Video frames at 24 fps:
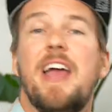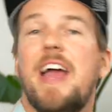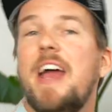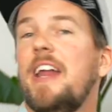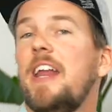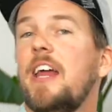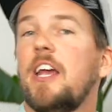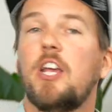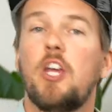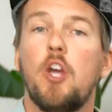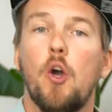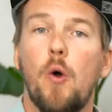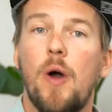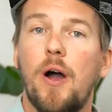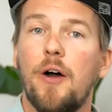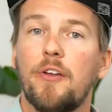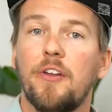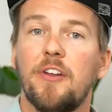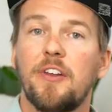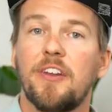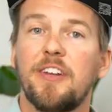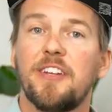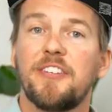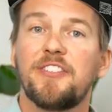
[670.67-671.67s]
and I go out
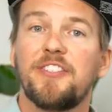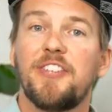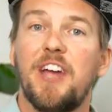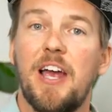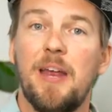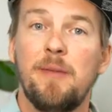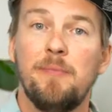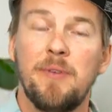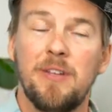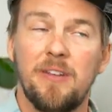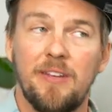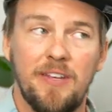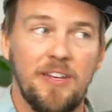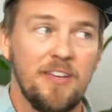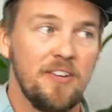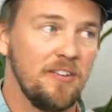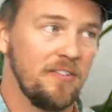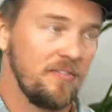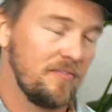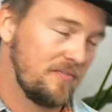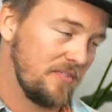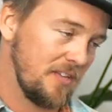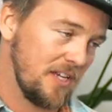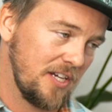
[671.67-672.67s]
on an assignment
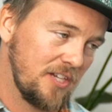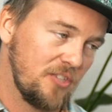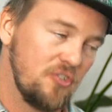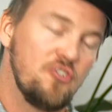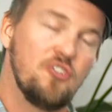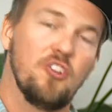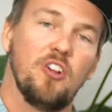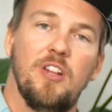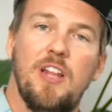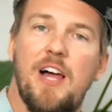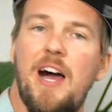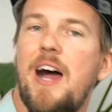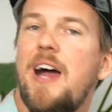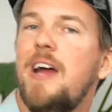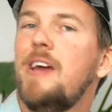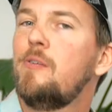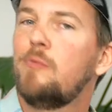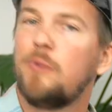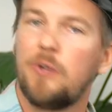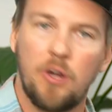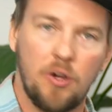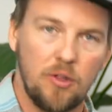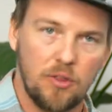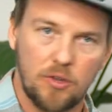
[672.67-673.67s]
in like July
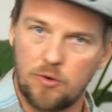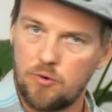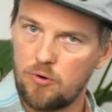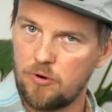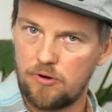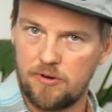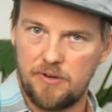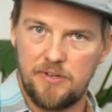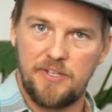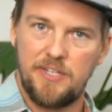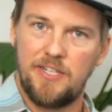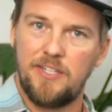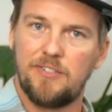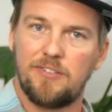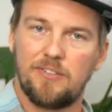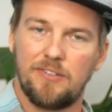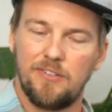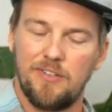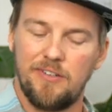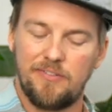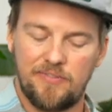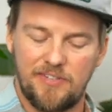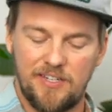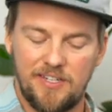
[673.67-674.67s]
when all the quarantines are
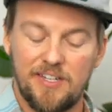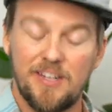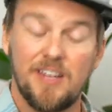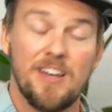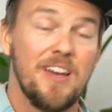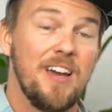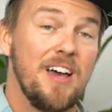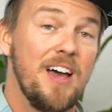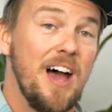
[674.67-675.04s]
lifted,